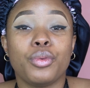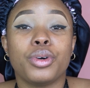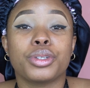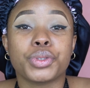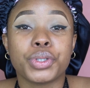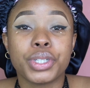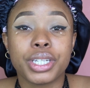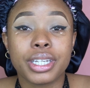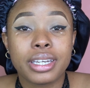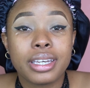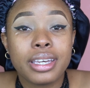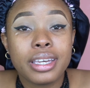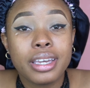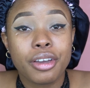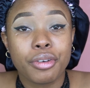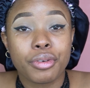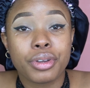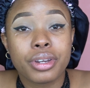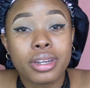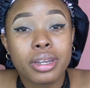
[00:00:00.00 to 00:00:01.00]
what all you
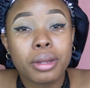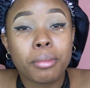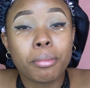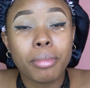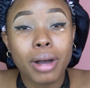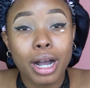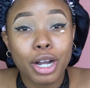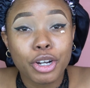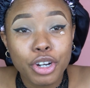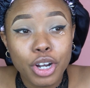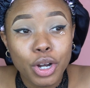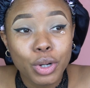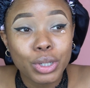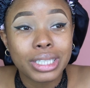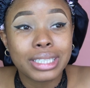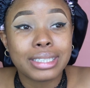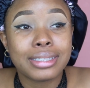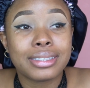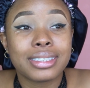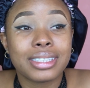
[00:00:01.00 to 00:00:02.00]
hearing in the
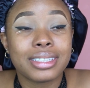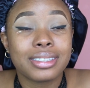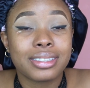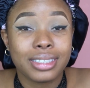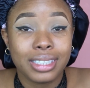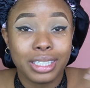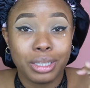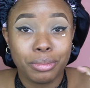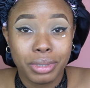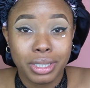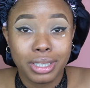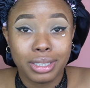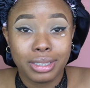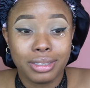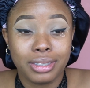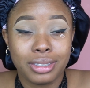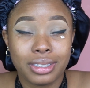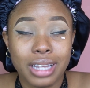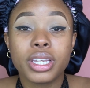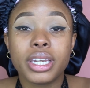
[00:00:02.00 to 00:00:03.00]
background is guinea
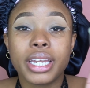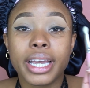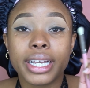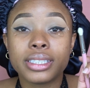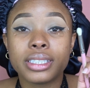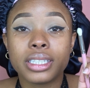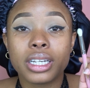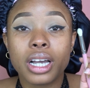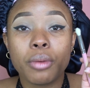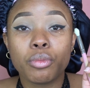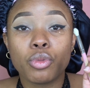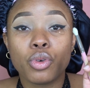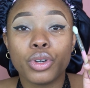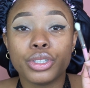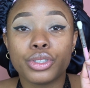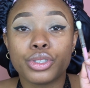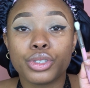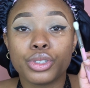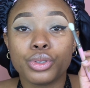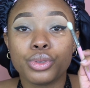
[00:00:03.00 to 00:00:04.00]
birds. The next thing I'm
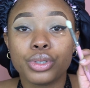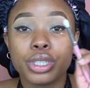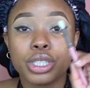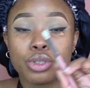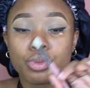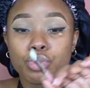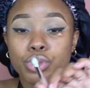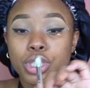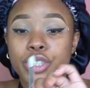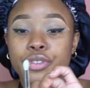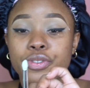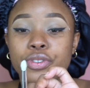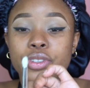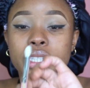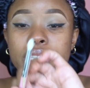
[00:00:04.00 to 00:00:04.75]
going to do is reach for